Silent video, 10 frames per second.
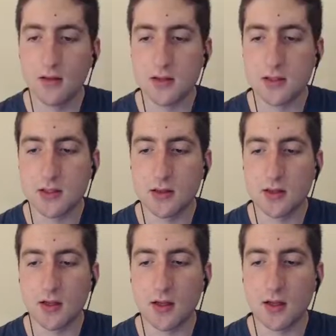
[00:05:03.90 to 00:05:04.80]
Let's get
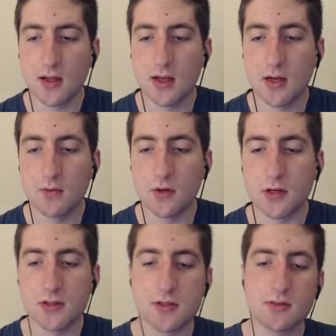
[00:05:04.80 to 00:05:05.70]
the heck out of
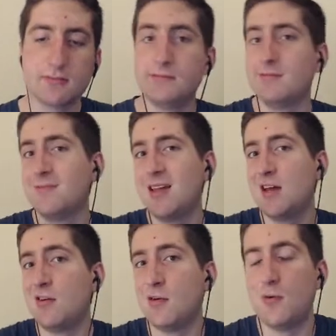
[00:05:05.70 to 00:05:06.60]
Woodhurst.
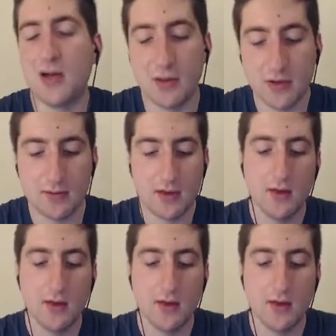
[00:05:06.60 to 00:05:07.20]
I don't know why, but